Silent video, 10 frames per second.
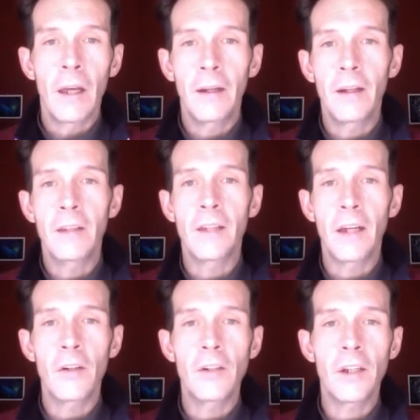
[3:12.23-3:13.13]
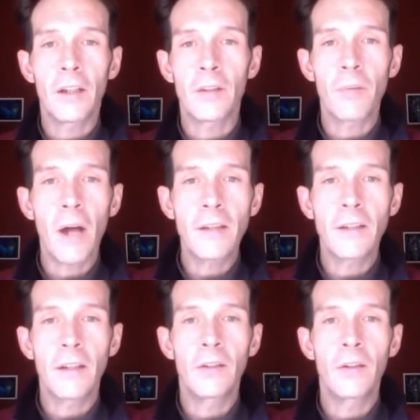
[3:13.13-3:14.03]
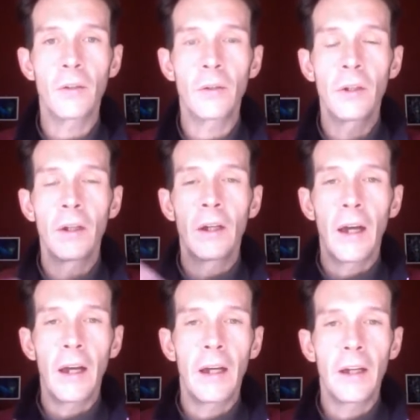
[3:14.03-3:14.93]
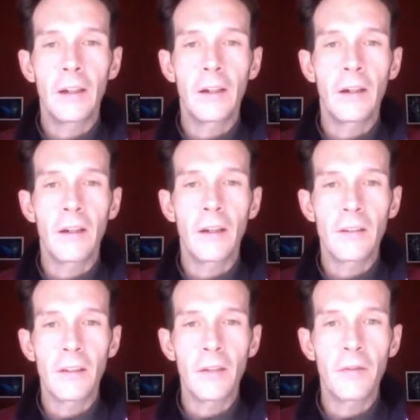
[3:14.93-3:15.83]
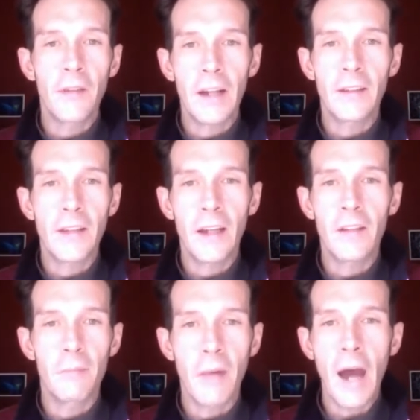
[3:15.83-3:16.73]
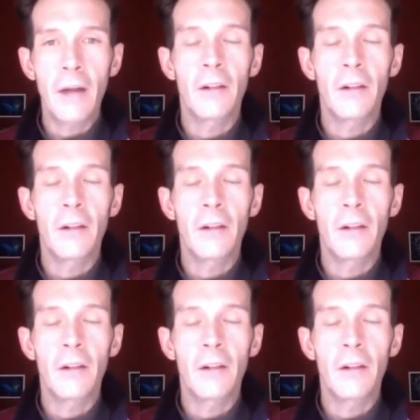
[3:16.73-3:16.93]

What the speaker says: And it is energy expressed into a solidified state of matter.